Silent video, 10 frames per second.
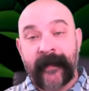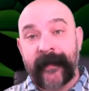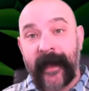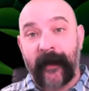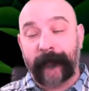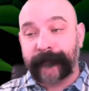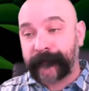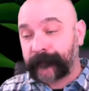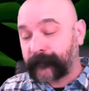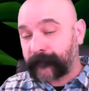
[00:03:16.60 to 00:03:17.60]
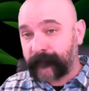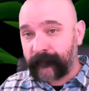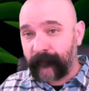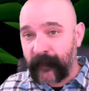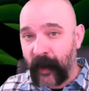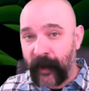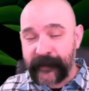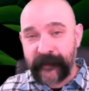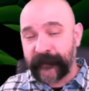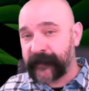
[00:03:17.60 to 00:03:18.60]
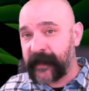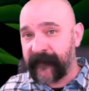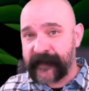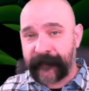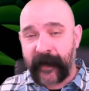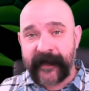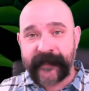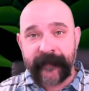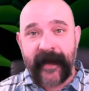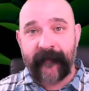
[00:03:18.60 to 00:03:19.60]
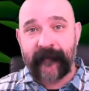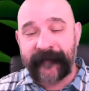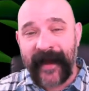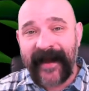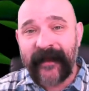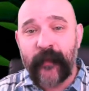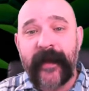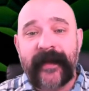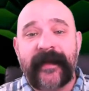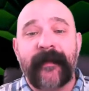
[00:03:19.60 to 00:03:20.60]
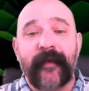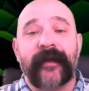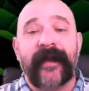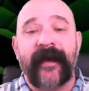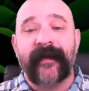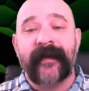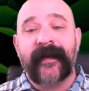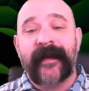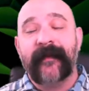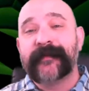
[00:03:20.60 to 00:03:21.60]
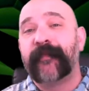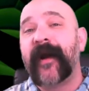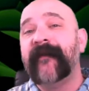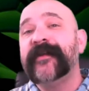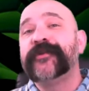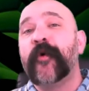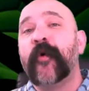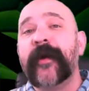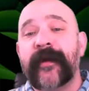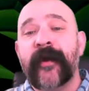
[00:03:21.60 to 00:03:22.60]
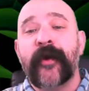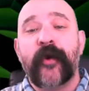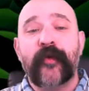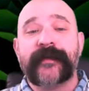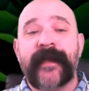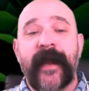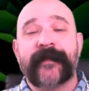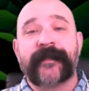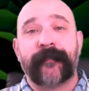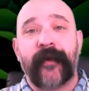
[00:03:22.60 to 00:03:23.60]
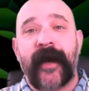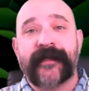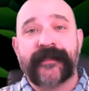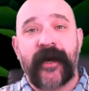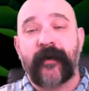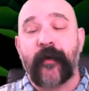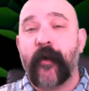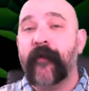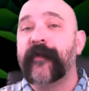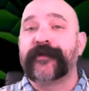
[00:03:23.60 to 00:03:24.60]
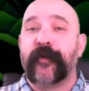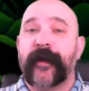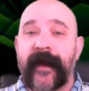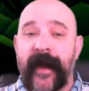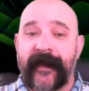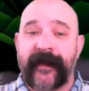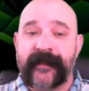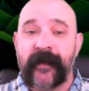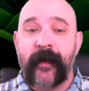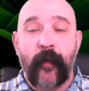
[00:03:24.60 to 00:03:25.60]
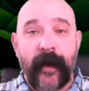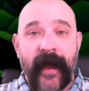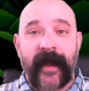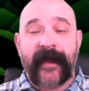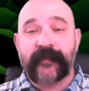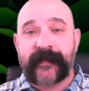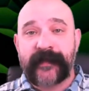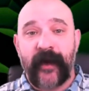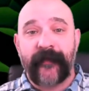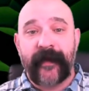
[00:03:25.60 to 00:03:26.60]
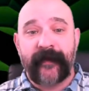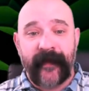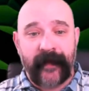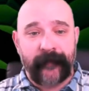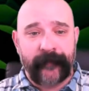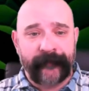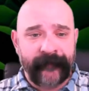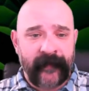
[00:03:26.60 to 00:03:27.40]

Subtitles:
Now, also, which was kind of a surprise to many, was back in week number 11, it was Brevin Jordan who was named the surprise starter over Jordan Atkins when Atkins was healthy and available.